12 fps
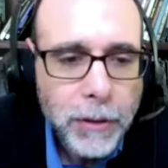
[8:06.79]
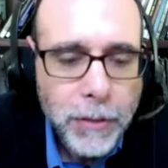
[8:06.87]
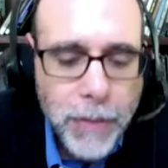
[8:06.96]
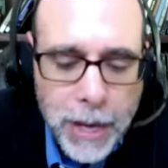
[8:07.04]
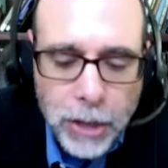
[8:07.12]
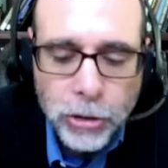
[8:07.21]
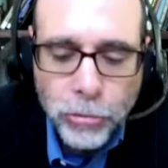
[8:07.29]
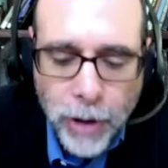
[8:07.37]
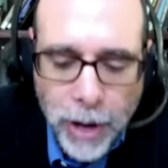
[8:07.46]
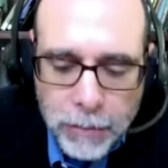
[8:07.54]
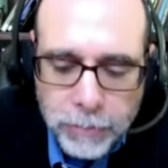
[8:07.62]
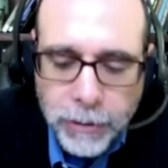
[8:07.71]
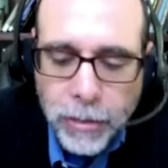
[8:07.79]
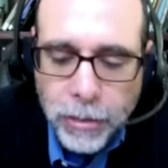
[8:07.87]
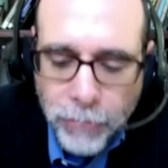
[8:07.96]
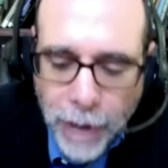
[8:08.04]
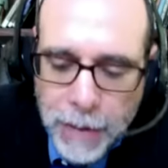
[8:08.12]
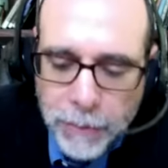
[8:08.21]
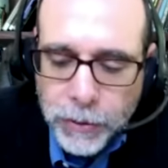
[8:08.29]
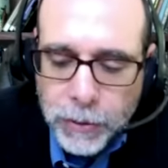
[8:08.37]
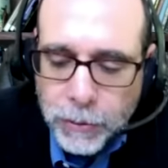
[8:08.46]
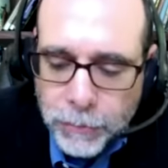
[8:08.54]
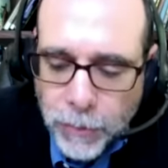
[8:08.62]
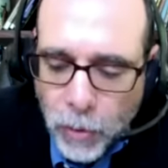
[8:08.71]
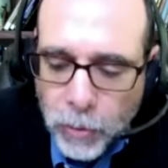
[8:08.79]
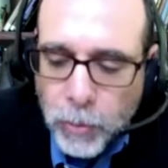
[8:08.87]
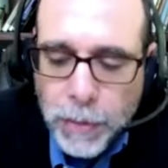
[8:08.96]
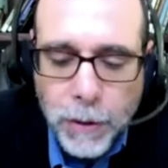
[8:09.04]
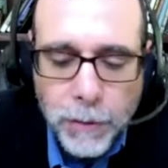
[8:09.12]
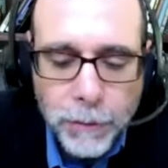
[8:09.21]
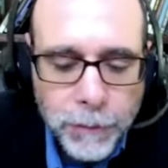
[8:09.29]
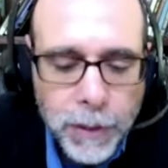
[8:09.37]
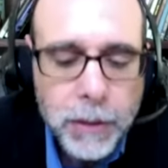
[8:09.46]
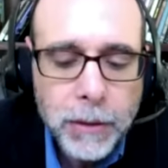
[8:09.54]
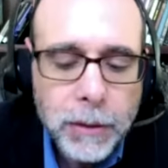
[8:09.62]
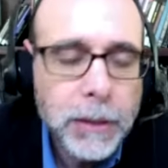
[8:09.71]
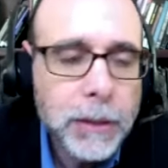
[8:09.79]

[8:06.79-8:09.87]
They could credibly threaten to vote with their feet